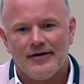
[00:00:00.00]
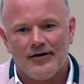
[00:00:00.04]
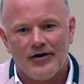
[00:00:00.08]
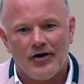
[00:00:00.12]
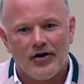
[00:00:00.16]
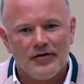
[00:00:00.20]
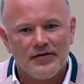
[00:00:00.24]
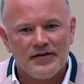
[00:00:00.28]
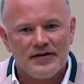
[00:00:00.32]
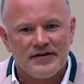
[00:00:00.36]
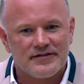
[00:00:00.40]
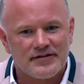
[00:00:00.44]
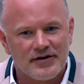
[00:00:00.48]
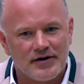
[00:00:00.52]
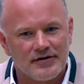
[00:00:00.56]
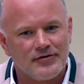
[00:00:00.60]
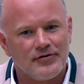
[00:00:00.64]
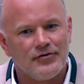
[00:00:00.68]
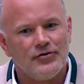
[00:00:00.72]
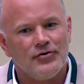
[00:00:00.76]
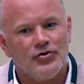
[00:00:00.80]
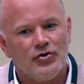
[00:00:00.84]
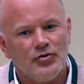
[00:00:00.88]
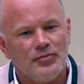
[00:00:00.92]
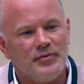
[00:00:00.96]
all these
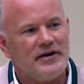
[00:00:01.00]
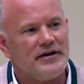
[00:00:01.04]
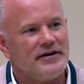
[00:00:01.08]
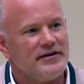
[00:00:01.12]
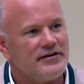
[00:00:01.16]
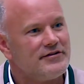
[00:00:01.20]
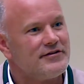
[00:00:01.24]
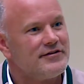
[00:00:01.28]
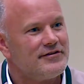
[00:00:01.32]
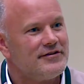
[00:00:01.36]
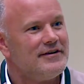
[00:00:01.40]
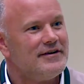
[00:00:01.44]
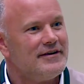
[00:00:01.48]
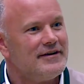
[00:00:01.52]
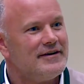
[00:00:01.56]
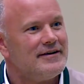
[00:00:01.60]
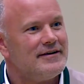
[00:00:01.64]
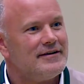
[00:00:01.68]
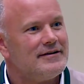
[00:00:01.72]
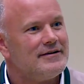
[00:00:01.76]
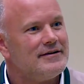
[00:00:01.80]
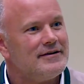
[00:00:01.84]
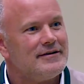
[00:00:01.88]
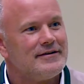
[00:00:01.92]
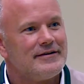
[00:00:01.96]
newbies,
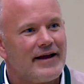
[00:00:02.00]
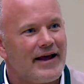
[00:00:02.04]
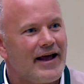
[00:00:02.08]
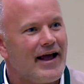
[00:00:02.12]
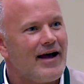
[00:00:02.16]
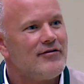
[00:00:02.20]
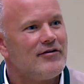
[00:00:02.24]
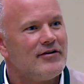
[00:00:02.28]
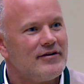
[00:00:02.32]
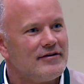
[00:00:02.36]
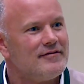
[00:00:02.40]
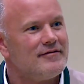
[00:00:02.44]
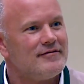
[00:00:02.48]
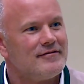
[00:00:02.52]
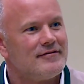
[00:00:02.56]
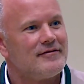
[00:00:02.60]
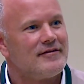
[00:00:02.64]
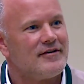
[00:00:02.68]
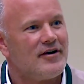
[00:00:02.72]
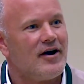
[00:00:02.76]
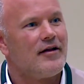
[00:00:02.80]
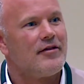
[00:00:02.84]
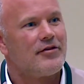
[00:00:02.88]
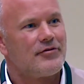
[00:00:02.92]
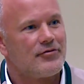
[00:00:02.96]
they haven't
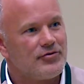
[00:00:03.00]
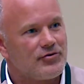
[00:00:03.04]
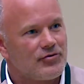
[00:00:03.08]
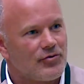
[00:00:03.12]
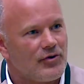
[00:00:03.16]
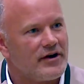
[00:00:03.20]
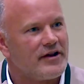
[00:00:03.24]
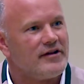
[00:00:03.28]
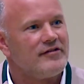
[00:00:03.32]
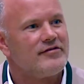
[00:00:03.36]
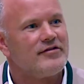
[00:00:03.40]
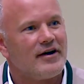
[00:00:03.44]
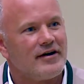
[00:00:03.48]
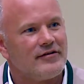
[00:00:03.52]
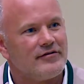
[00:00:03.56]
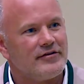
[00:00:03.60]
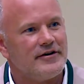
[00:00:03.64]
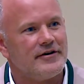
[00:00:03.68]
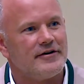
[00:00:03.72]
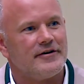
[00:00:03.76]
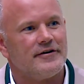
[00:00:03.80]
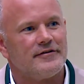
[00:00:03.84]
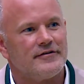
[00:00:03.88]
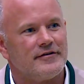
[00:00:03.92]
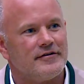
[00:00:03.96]
gone through 25
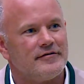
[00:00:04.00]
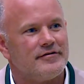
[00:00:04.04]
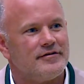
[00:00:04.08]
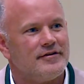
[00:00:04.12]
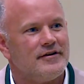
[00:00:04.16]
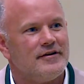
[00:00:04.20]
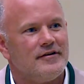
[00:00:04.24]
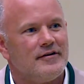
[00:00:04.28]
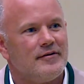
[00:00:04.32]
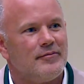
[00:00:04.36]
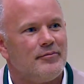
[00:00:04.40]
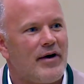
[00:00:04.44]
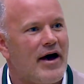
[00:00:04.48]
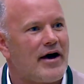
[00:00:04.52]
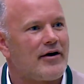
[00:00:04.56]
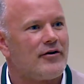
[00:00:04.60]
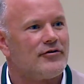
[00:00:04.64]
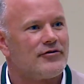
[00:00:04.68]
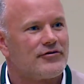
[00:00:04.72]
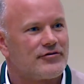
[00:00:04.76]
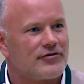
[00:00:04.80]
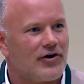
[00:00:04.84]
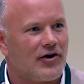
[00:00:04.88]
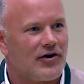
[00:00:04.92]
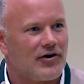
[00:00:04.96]
years of
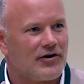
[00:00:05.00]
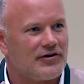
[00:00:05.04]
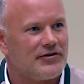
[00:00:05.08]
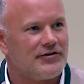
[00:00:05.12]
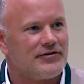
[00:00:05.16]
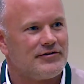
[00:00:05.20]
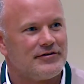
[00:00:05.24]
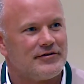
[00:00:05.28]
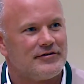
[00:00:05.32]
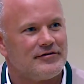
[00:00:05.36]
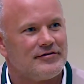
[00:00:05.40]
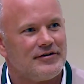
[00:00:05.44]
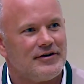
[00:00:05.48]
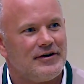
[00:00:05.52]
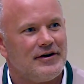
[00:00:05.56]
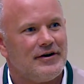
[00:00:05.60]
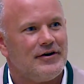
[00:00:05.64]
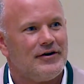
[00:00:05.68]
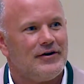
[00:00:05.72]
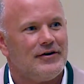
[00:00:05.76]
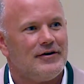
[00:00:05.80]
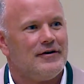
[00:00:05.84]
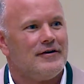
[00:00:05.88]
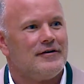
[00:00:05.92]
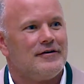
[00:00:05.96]
battle scars of,
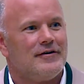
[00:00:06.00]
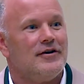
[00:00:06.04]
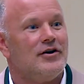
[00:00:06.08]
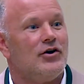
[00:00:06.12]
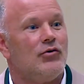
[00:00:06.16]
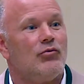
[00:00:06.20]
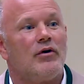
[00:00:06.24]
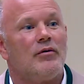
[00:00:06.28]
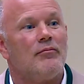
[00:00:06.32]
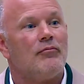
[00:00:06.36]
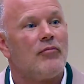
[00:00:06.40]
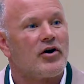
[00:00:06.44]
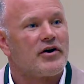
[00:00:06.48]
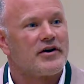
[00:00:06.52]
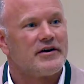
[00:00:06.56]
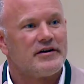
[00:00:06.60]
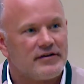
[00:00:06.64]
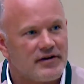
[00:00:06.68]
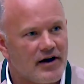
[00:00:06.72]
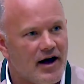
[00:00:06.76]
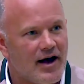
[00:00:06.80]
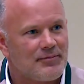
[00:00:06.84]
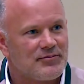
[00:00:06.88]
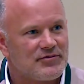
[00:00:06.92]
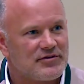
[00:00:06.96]
what
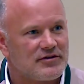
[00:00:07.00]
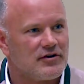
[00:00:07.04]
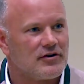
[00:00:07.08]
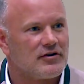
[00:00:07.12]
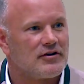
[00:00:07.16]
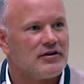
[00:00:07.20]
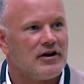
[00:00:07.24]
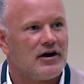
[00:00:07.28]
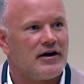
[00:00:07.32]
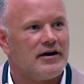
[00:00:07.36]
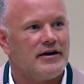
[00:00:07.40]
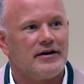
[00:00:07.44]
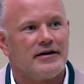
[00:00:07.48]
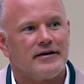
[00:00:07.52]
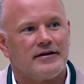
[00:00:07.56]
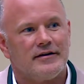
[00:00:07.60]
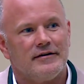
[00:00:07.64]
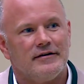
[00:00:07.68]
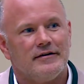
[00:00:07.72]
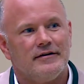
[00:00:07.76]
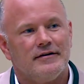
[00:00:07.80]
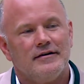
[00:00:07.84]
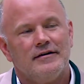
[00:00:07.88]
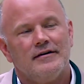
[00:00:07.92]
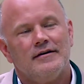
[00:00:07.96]
market tops look like.
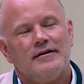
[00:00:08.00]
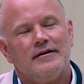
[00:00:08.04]
And